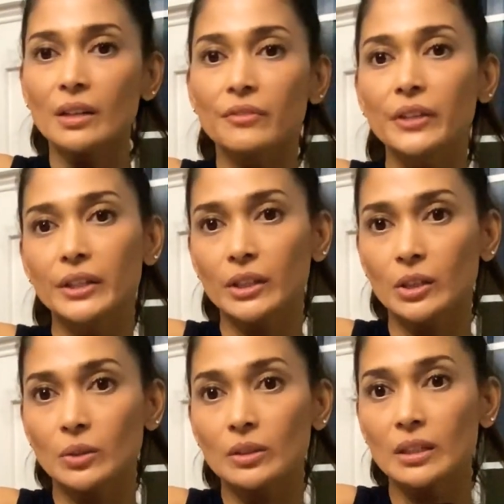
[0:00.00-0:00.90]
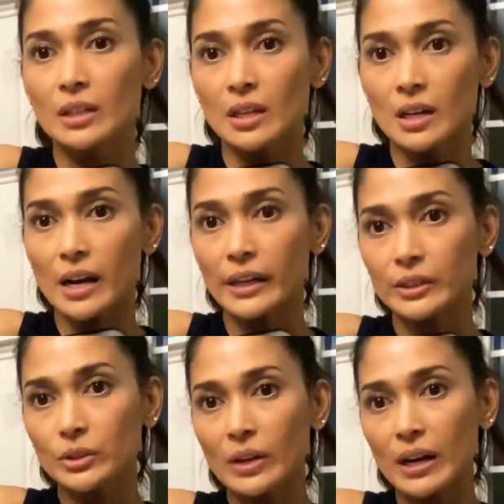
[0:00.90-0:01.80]
video, I
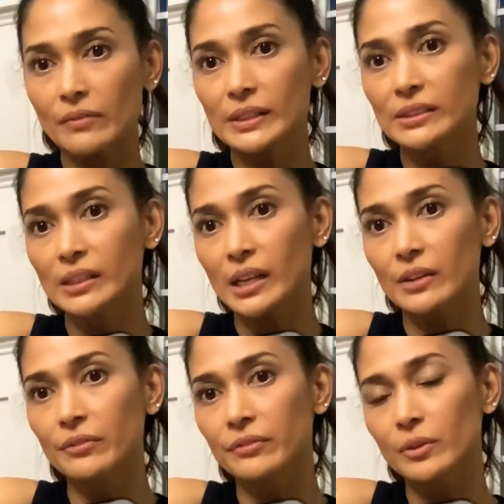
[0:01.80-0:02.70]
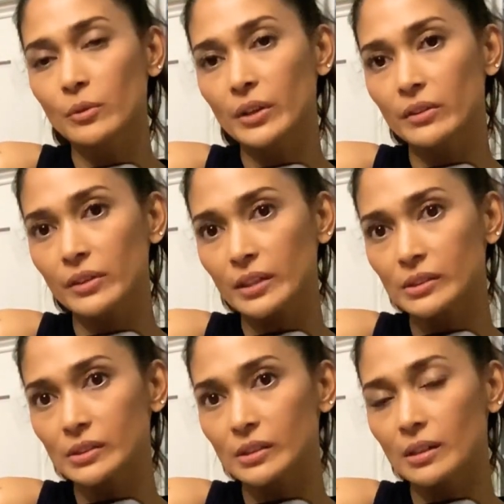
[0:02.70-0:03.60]
do have this safe with
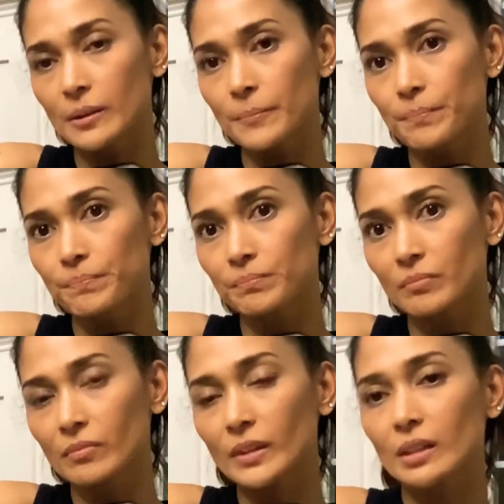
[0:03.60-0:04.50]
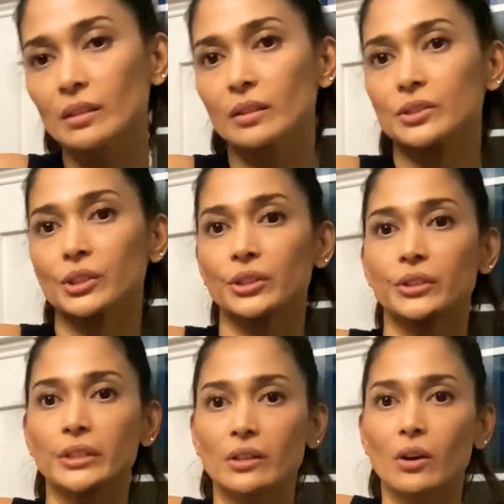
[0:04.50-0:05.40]
this
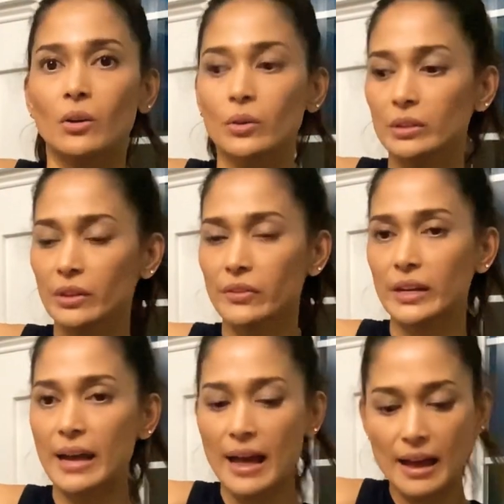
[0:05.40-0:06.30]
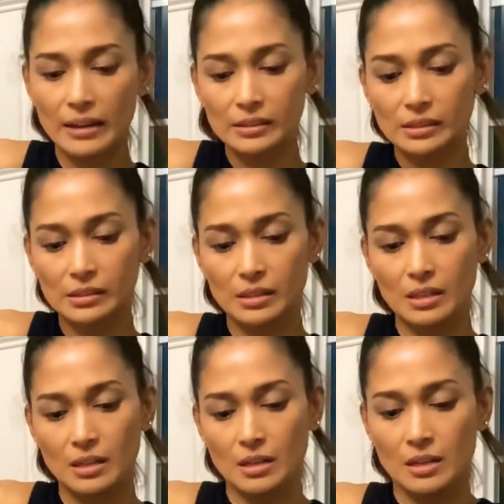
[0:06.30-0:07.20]
security code that has
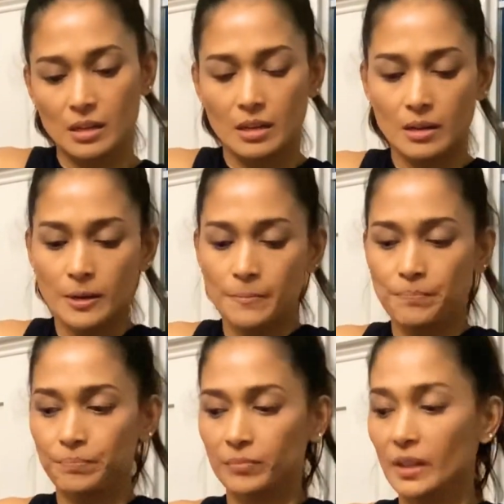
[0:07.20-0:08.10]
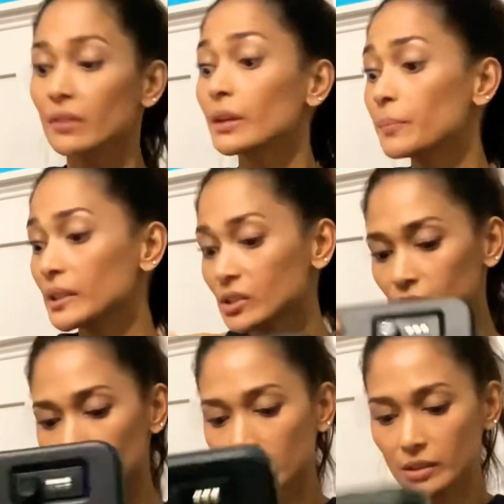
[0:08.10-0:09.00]
the
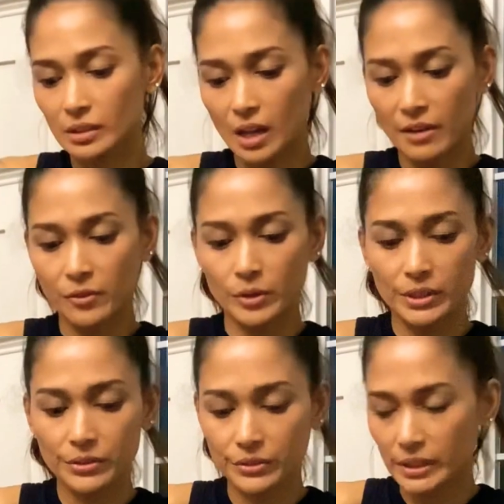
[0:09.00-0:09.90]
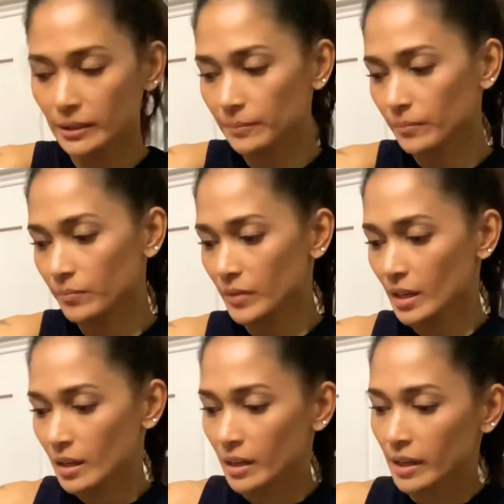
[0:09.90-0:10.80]
pistol, the Glock 43,
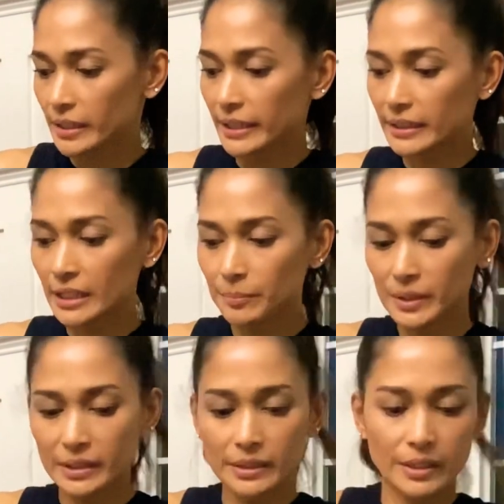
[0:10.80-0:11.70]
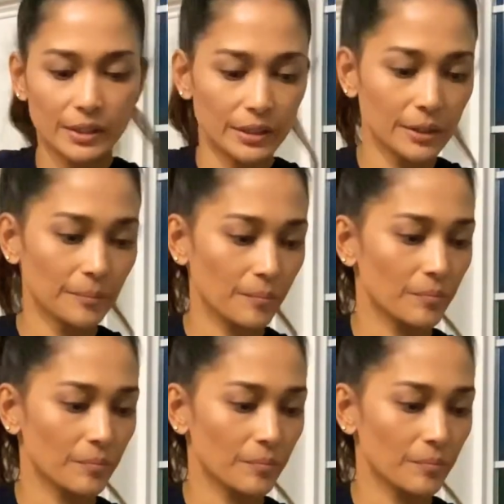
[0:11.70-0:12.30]
and I keep it in here